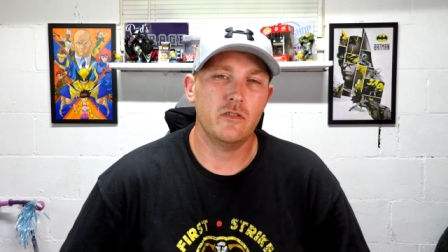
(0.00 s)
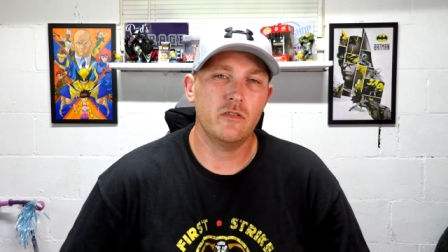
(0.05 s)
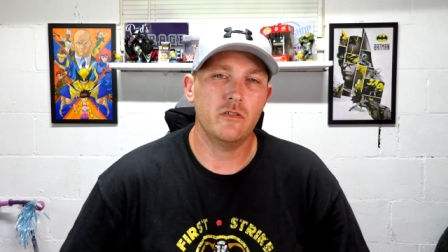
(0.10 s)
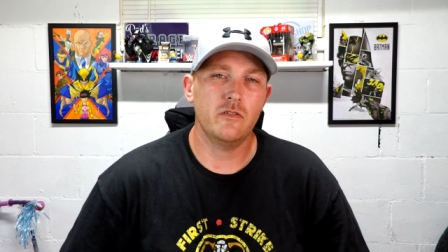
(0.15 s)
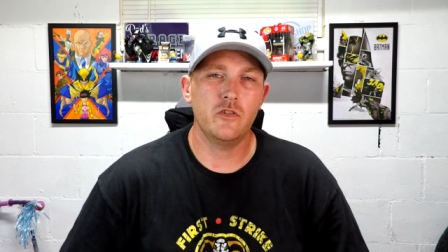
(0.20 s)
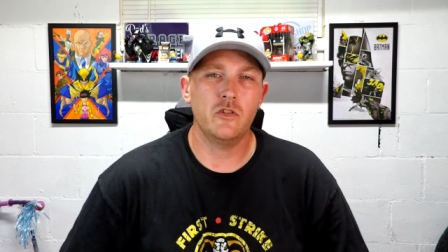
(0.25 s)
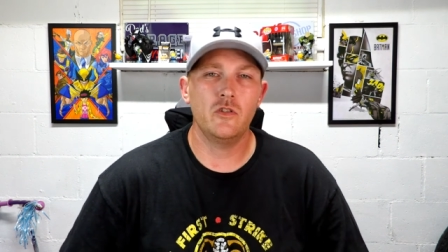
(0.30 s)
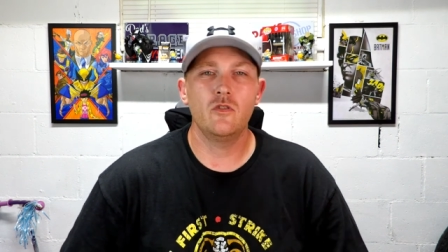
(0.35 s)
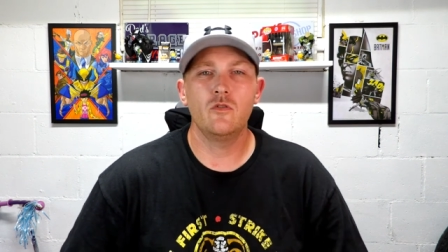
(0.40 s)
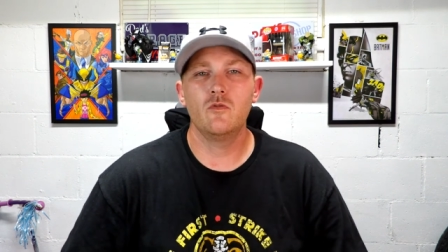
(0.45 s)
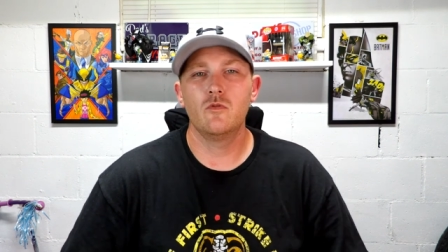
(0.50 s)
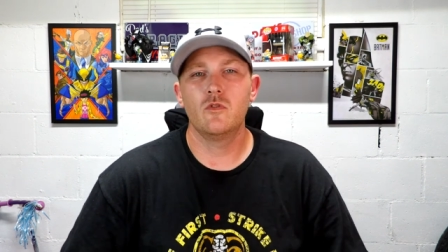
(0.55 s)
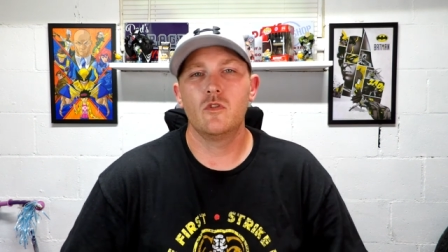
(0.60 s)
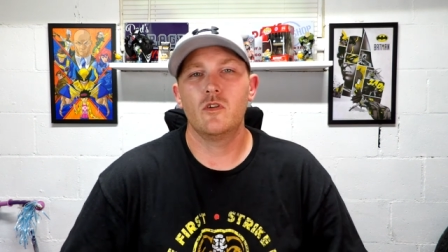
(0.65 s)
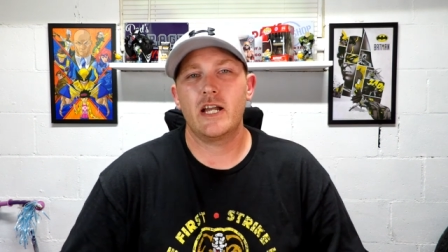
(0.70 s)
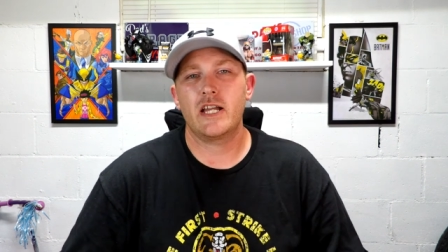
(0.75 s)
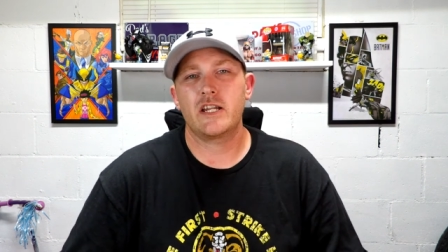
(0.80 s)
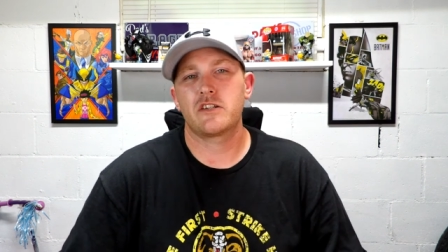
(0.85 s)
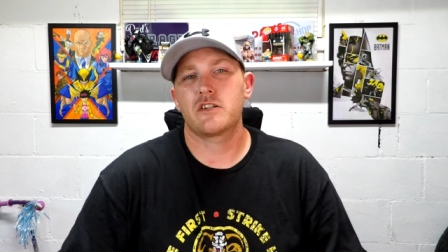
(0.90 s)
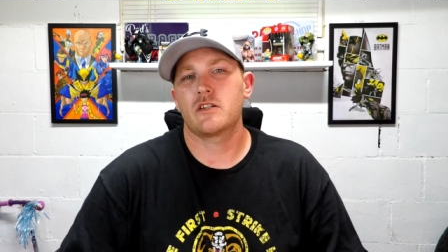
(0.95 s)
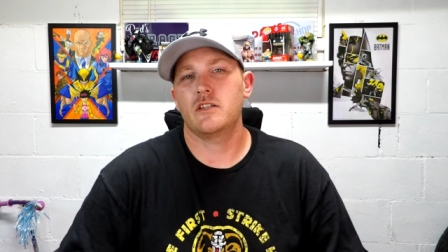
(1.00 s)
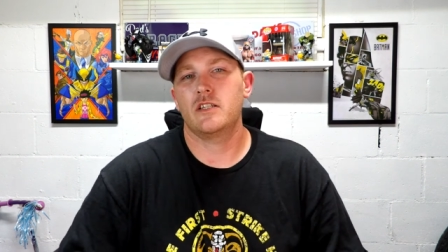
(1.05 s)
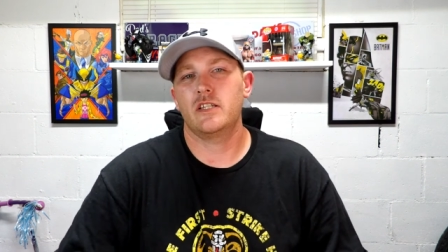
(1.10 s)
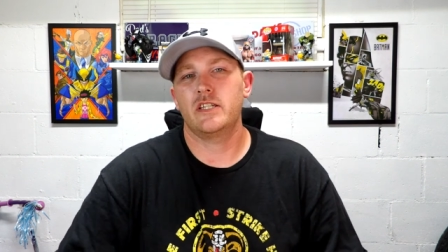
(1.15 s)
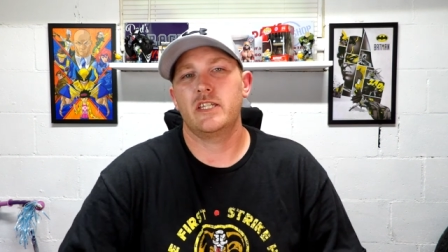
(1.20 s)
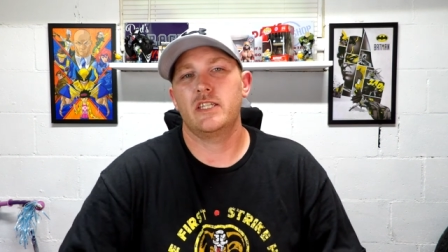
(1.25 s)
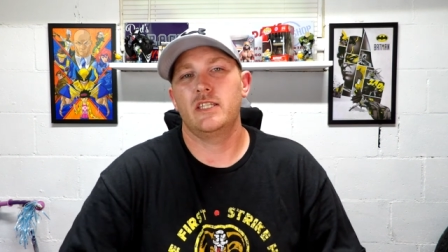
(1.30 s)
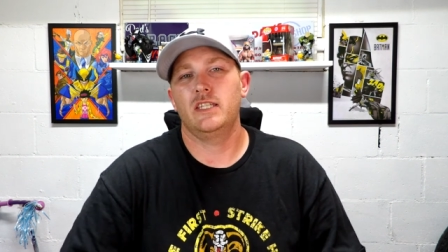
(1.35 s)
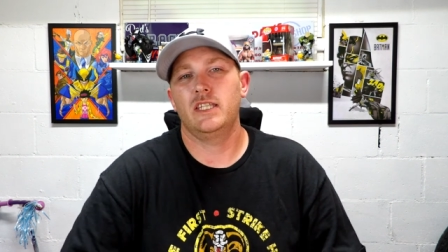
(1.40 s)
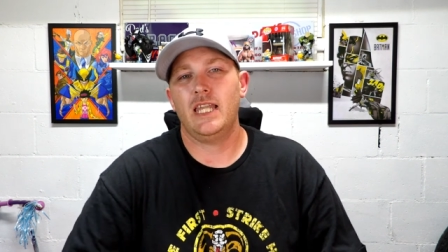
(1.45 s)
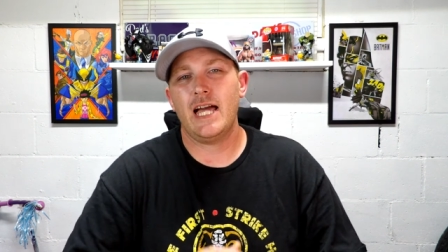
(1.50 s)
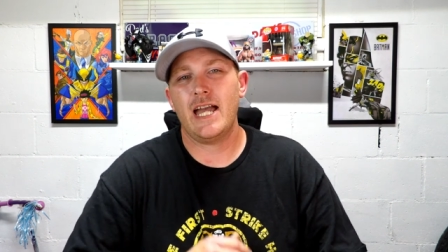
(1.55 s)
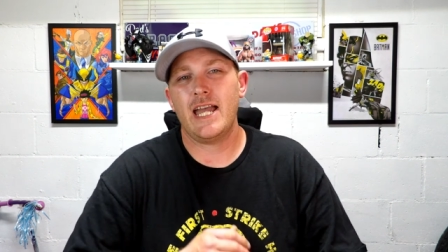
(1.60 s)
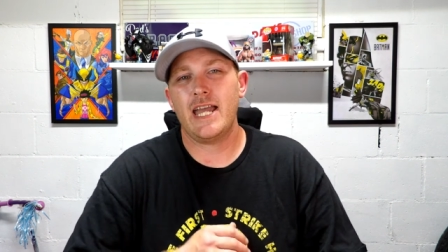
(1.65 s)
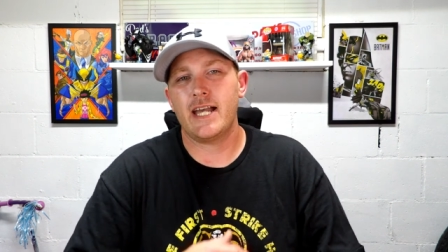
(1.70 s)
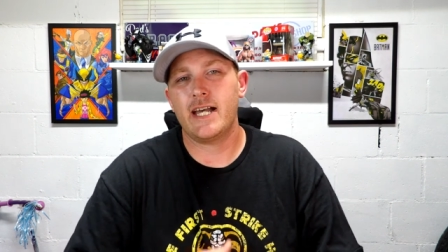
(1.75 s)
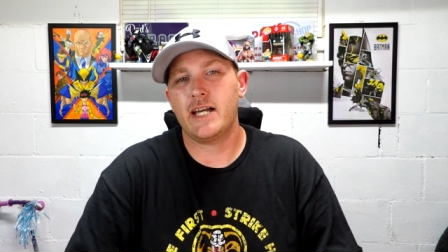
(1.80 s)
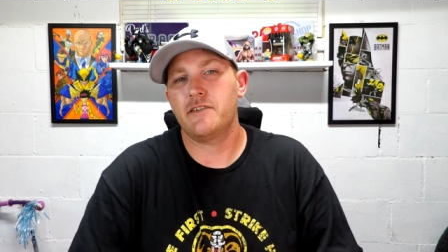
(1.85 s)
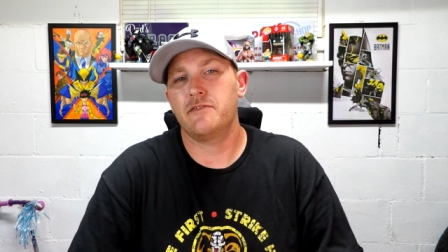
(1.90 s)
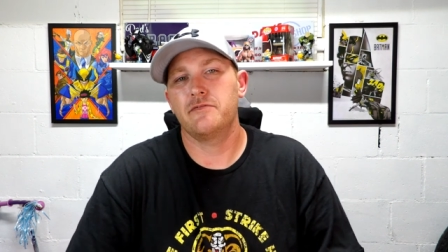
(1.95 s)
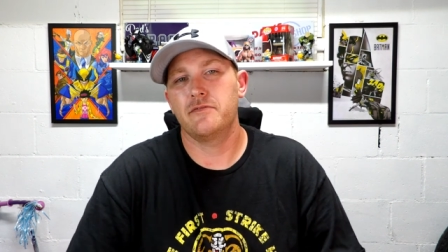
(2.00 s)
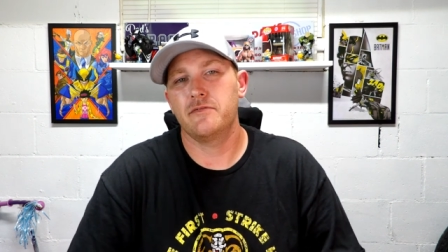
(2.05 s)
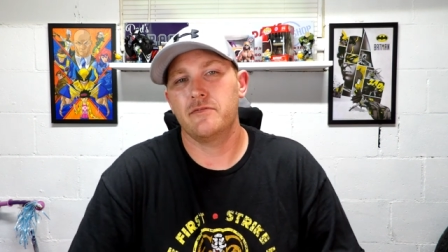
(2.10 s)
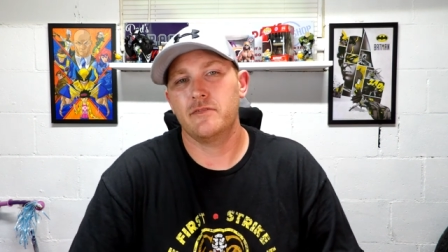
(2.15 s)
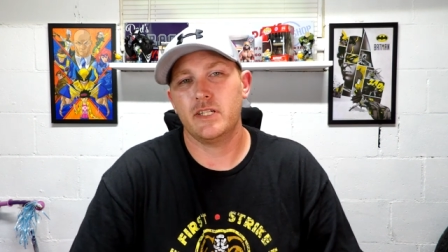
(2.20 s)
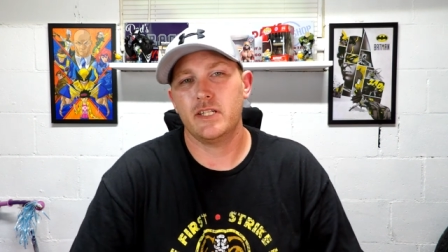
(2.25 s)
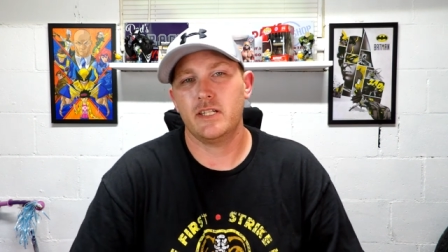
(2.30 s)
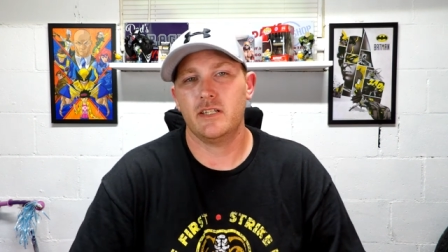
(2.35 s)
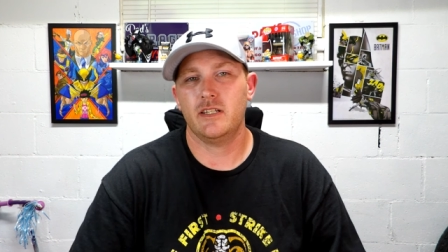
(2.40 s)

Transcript: you will actually laugh